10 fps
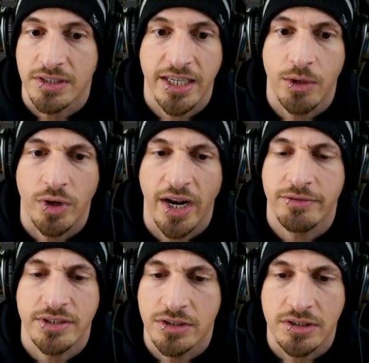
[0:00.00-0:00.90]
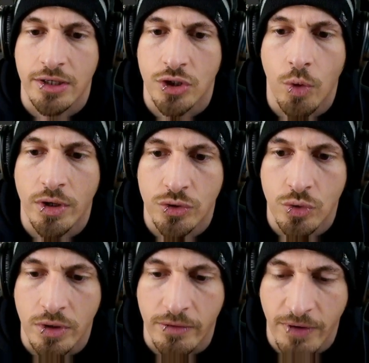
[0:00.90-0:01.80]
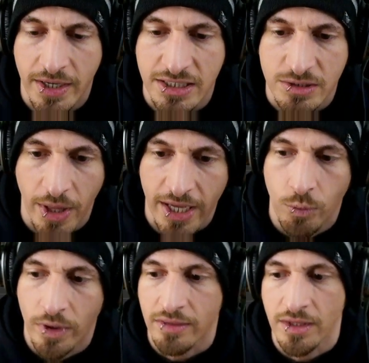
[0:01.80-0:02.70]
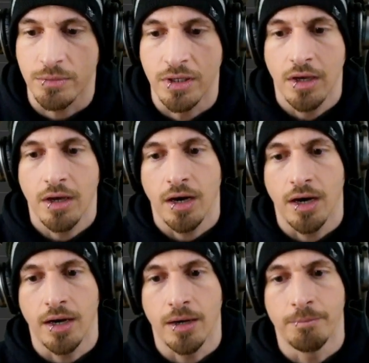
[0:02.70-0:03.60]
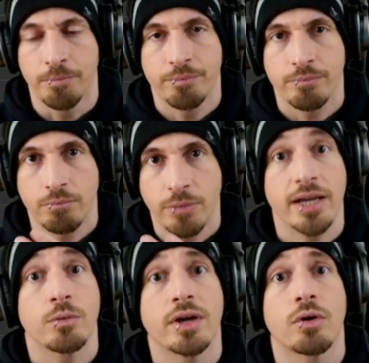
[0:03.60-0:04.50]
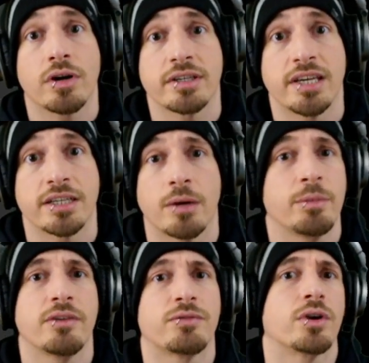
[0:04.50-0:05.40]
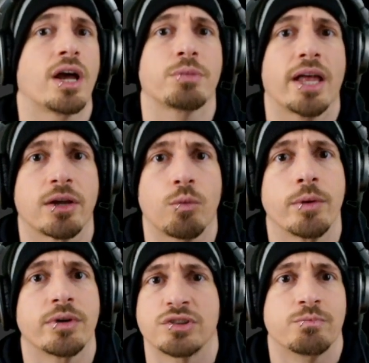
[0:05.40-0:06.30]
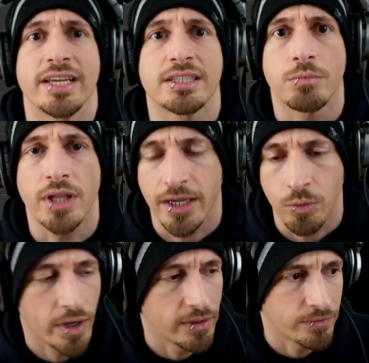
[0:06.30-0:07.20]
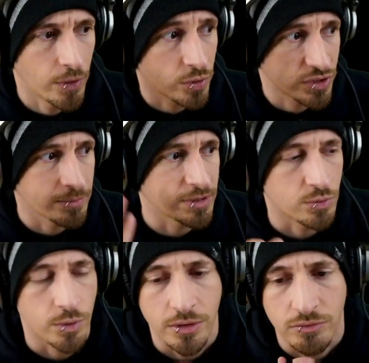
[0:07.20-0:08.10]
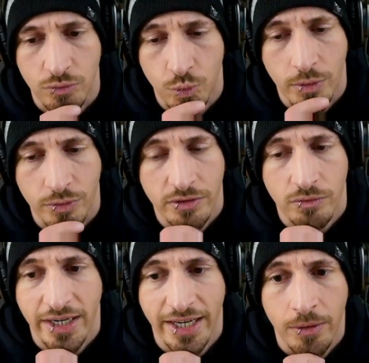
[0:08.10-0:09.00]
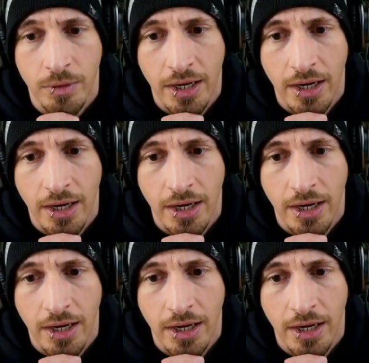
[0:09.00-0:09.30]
And again, we're gonna have to just like go on Google and find these black and white themed. Black and white architecture. I mean, if they're not black and white, we could just make them black and white in Photoshop. That's what we're in right now.